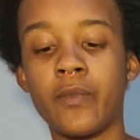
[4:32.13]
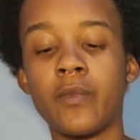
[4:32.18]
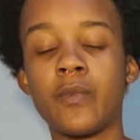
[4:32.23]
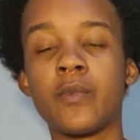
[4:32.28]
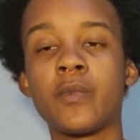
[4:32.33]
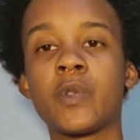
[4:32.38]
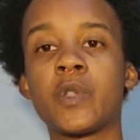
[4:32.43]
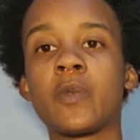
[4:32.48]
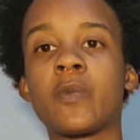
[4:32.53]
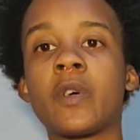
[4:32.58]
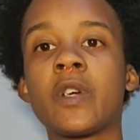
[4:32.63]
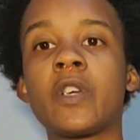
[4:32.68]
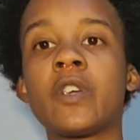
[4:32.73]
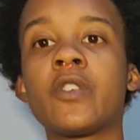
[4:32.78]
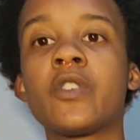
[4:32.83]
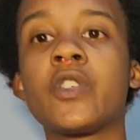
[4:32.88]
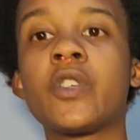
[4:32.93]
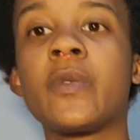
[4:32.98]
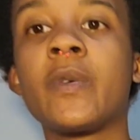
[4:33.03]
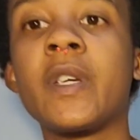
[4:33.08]
So what
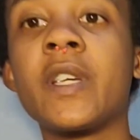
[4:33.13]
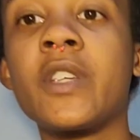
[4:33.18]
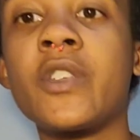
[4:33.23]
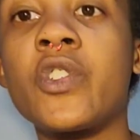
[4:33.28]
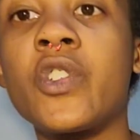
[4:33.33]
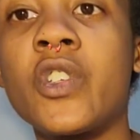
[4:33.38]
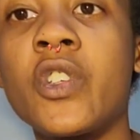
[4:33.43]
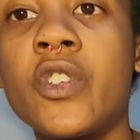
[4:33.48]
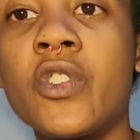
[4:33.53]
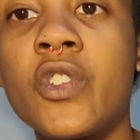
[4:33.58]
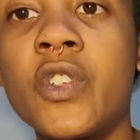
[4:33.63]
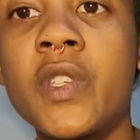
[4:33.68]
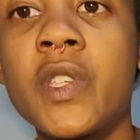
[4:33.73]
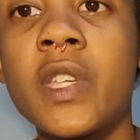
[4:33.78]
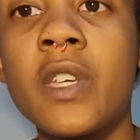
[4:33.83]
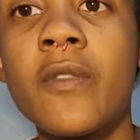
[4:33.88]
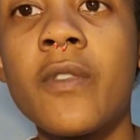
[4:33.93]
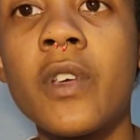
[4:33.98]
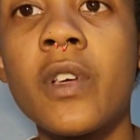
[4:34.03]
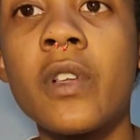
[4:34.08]
you're doing is you're just
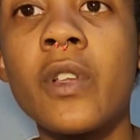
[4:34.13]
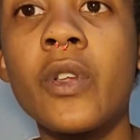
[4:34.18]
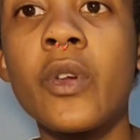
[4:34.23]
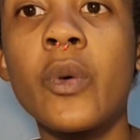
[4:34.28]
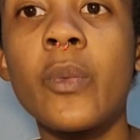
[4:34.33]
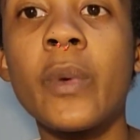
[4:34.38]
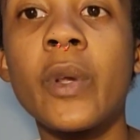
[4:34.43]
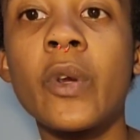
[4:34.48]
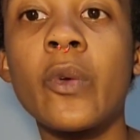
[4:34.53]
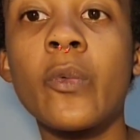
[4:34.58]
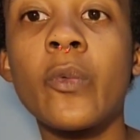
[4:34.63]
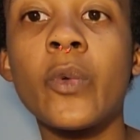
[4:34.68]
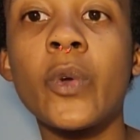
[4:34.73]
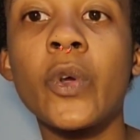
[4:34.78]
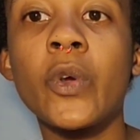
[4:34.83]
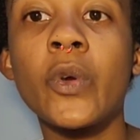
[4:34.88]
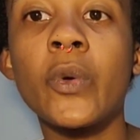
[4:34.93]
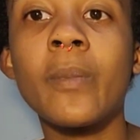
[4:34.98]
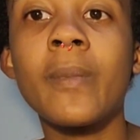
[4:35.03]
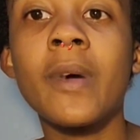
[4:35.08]
leaving a little bit of
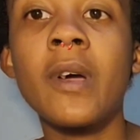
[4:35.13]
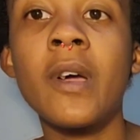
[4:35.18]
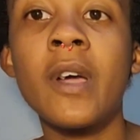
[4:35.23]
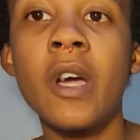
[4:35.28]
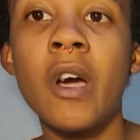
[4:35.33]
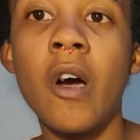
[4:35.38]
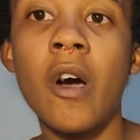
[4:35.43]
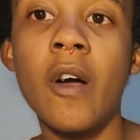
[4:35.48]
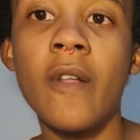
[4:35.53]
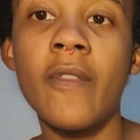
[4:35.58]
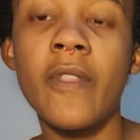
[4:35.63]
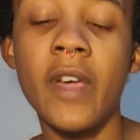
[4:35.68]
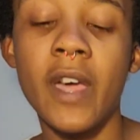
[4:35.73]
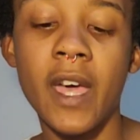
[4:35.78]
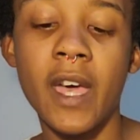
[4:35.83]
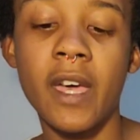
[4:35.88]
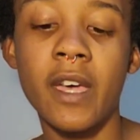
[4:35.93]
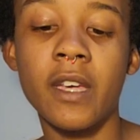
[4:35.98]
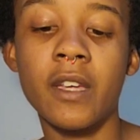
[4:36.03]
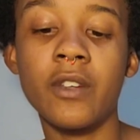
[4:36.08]
room on the
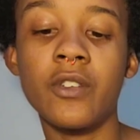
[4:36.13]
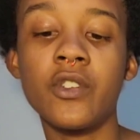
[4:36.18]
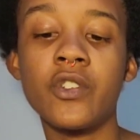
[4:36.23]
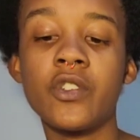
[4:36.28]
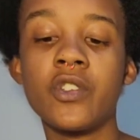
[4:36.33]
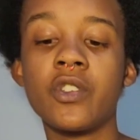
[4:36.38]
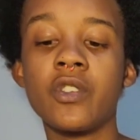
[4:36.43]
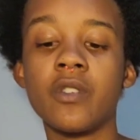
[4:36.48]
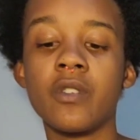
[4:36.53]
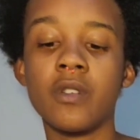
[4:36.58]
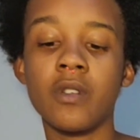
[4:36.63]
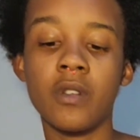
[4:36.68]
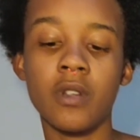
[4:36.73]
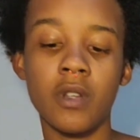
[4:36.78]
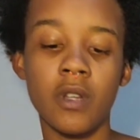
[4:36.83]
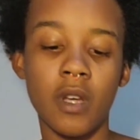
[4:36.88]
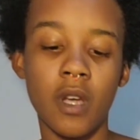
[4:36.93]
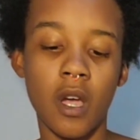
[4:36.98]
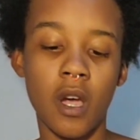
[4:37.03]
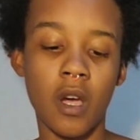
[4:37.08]
edge.
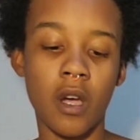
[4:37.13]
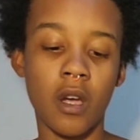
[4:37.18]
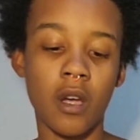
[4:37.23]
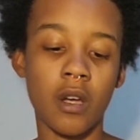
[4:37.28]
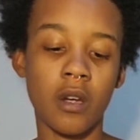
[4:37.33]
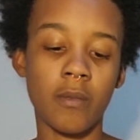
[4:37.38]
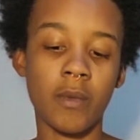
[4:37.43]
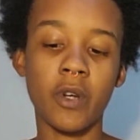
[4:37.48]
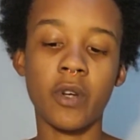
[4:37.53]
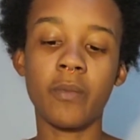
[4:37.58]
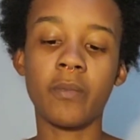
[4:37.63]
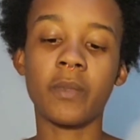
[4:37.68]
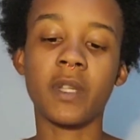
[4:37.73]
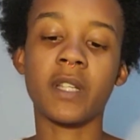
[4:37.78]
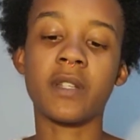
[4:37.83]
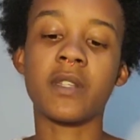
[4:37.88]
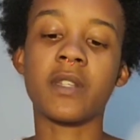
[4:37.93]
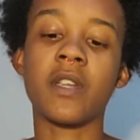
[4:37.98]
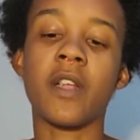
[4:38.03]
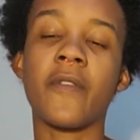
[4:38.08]
Oh,
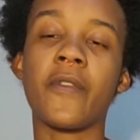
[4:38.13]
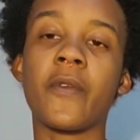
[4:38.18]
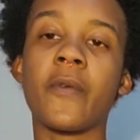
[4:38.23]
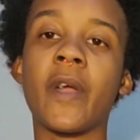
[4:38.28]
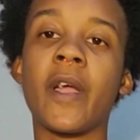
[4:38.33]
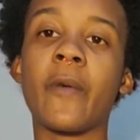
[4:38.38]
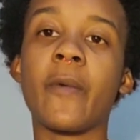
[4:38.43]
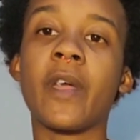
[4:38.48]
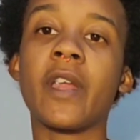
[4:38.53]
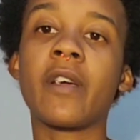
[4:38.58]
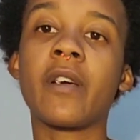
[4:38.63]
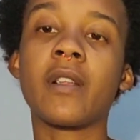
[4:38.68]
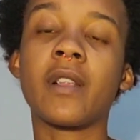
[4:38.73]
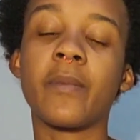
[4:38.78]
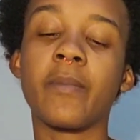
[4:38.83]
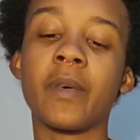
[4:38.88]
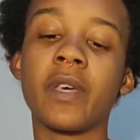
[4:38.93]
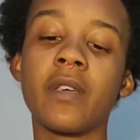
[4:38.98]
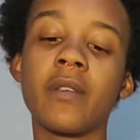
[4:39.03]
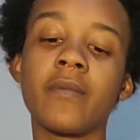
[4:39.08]
that's not the right way to
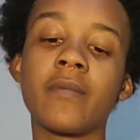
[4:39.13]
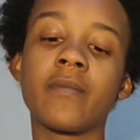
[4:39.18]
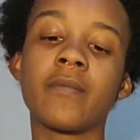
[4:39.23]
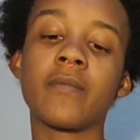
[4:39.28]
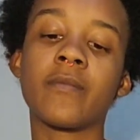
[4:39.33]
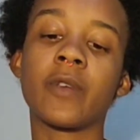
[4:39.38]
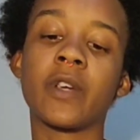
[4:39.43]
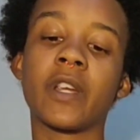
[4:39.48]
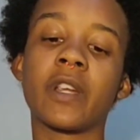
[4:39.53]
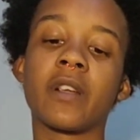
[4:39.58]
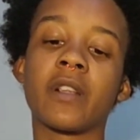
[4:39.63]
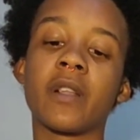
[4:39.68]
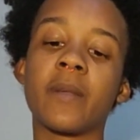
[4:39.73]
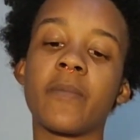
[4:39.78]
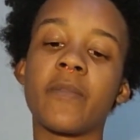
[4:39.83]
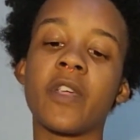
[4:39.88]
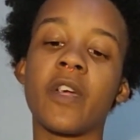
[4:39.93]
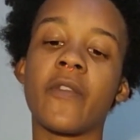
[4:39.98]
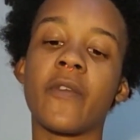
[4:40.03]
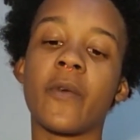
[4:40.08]
clip it. We're gonna clip
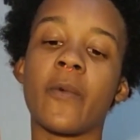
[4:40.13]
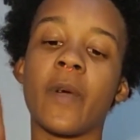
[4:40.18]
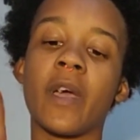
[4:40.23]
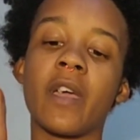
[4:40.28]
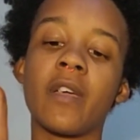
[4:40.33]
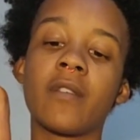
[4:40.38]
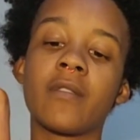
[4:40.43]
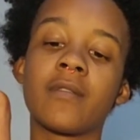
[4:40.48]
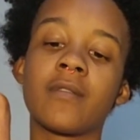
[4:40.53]
the other way.